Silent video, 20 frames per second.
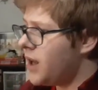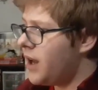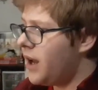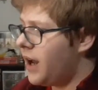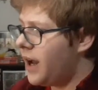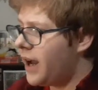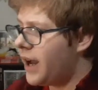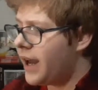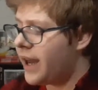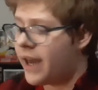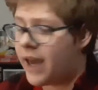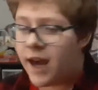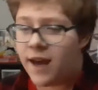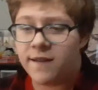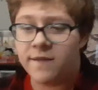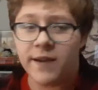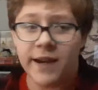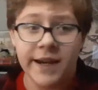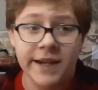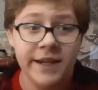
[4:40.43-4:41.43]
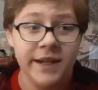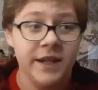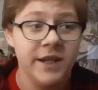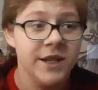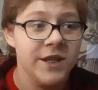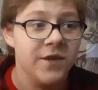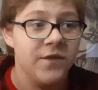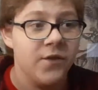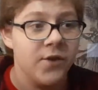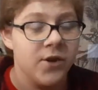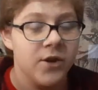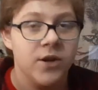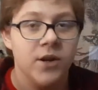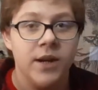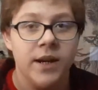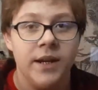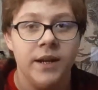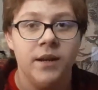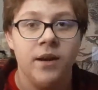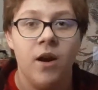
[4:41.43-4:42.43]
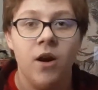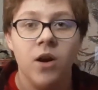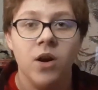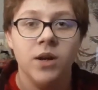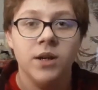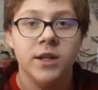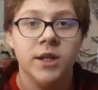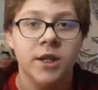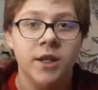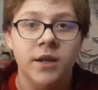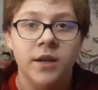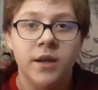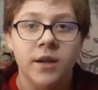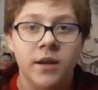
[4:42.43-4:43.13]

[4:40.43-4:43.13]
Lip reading: have ideas for an art